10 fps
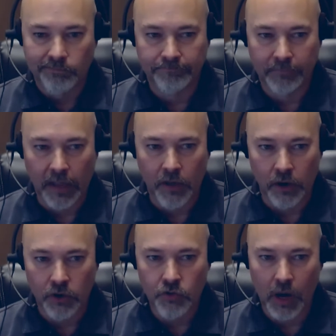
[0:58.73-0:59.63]
And they're
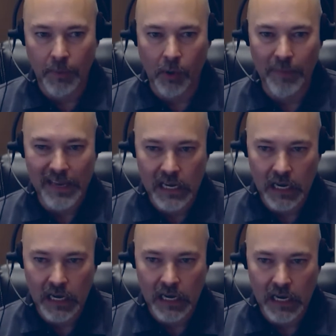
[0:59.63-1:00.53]
in trouble
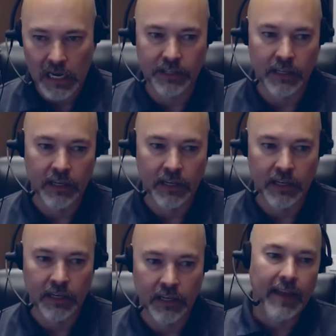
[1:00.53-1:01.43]
because
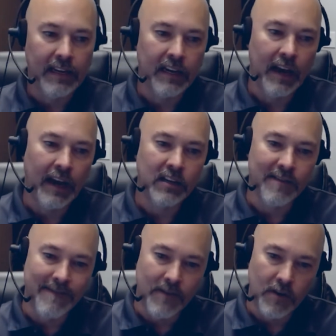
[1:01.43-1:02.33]
they did not
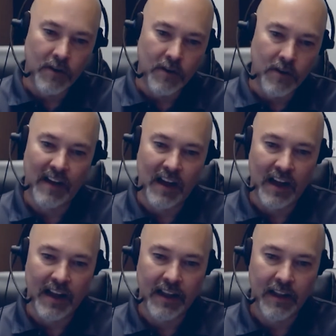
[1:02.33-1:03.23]

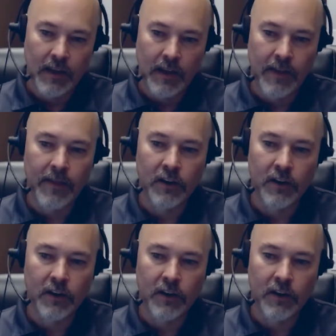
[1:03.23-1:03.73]
diversify in their